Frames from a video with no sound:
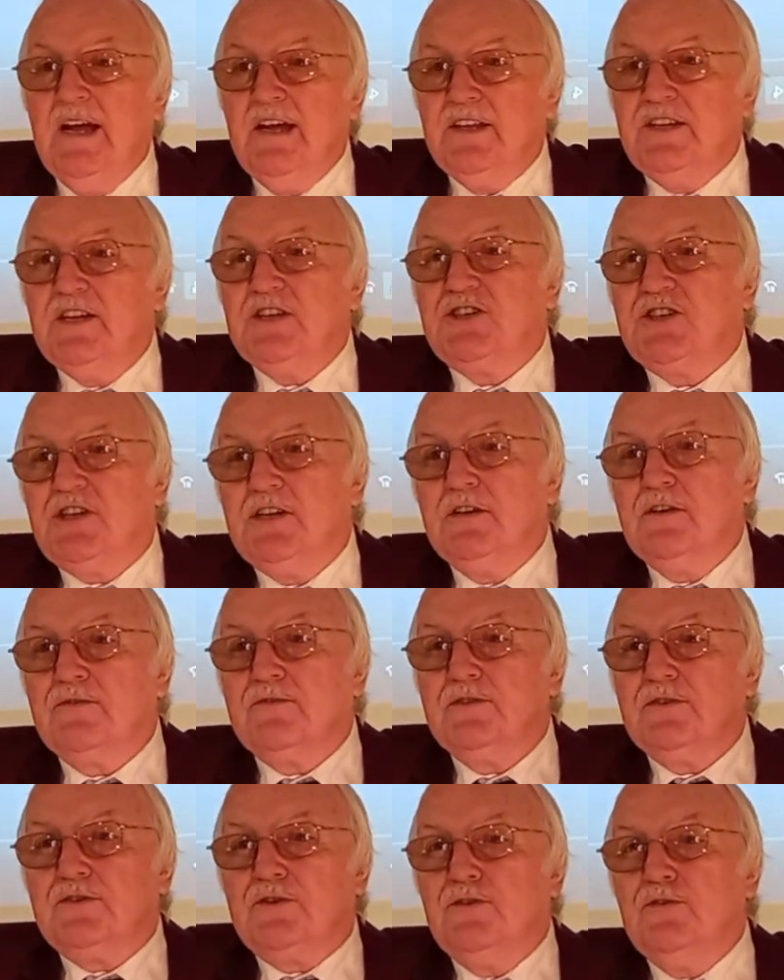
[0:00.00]
The
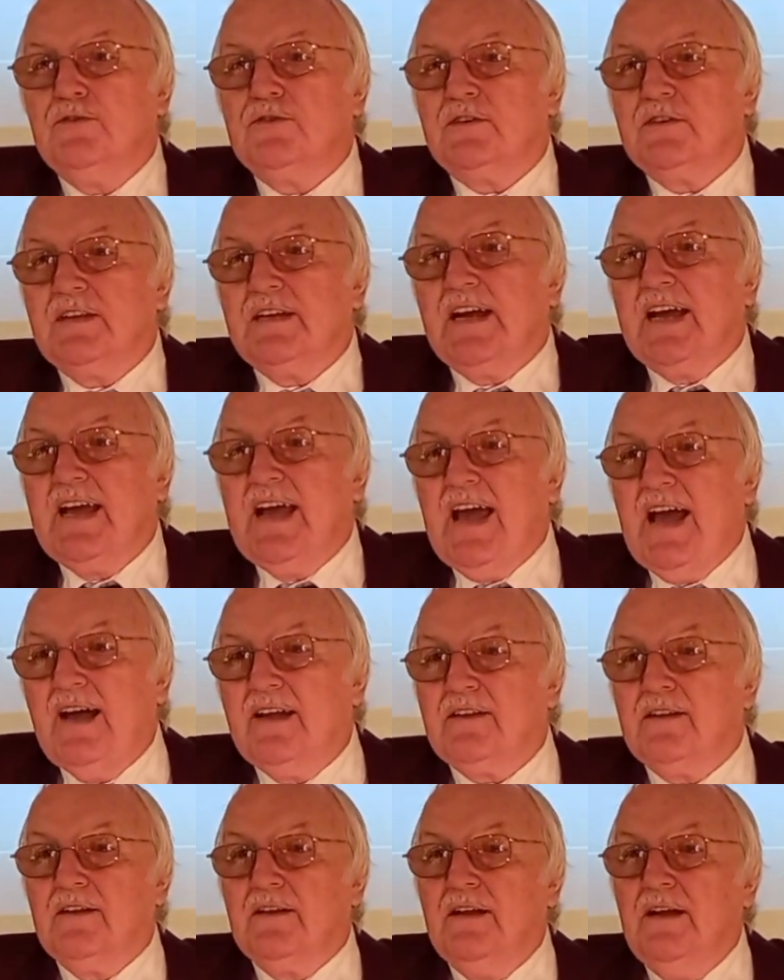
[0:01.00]
children's tools are lie
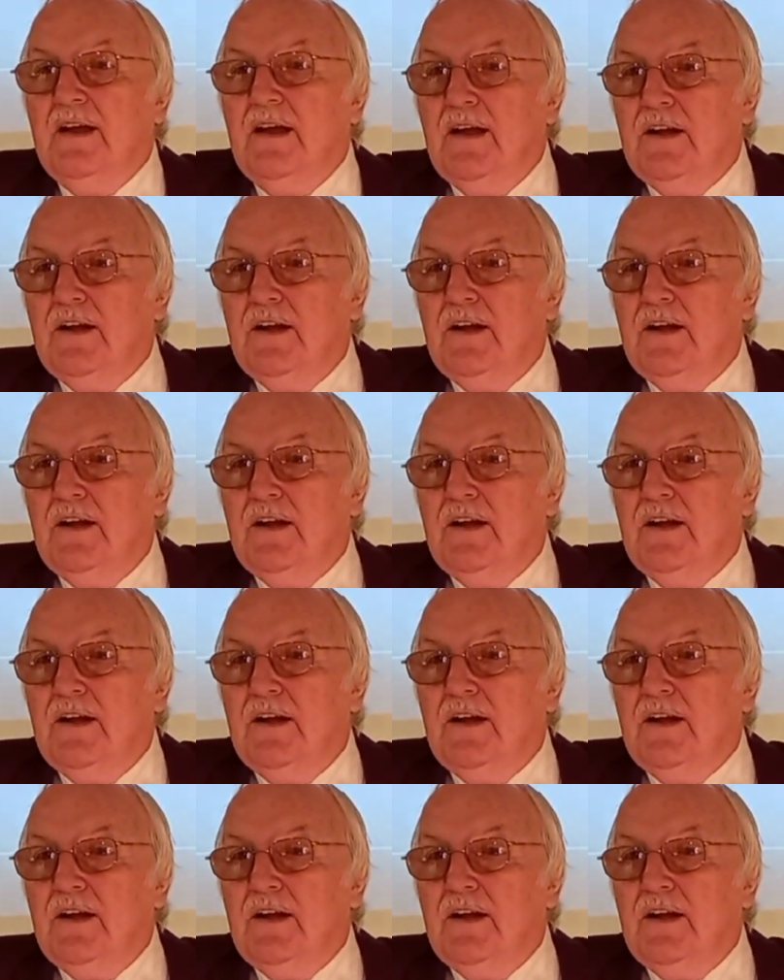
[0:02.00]
idle.